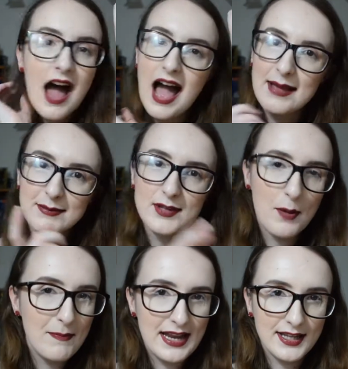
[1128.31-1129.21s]
I'm
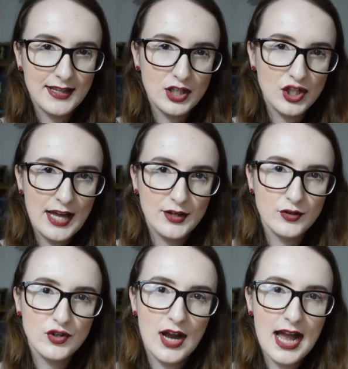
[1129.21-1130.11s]
not mad at this shadow
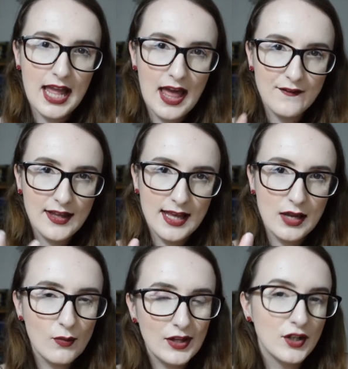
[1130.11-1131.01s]
dry. I feel like
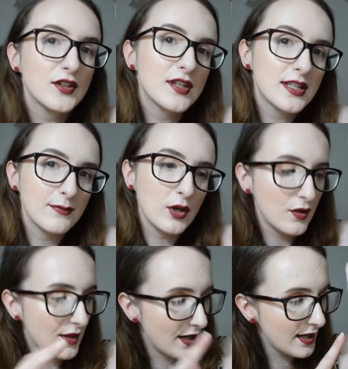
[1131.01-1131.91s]
it went on
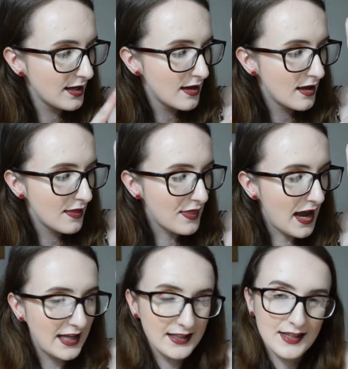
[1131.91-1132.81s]
smoother
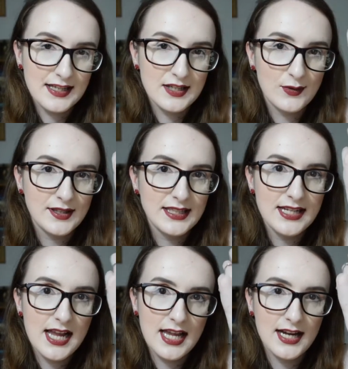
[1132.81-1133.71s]
than this one did
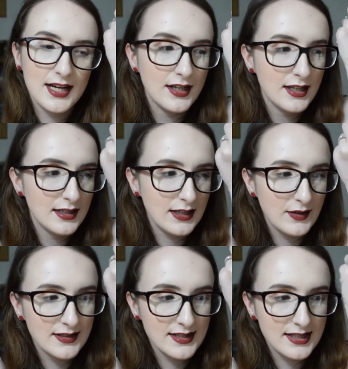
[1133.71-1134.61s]
here. Like, you
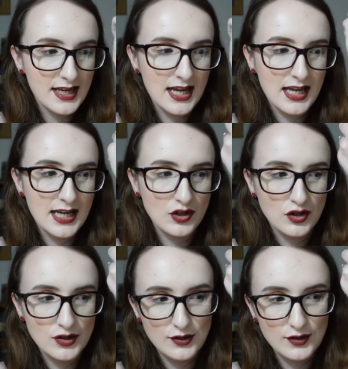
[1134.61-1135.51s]
can see it
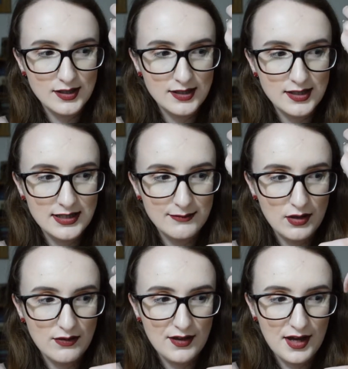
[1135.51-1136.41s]
just looks
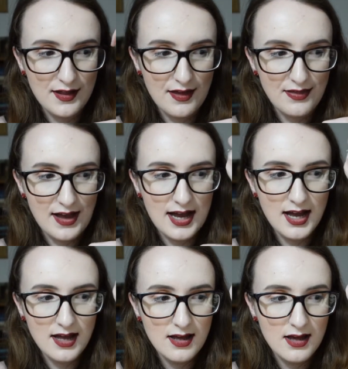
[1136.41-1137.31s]
smoother than that.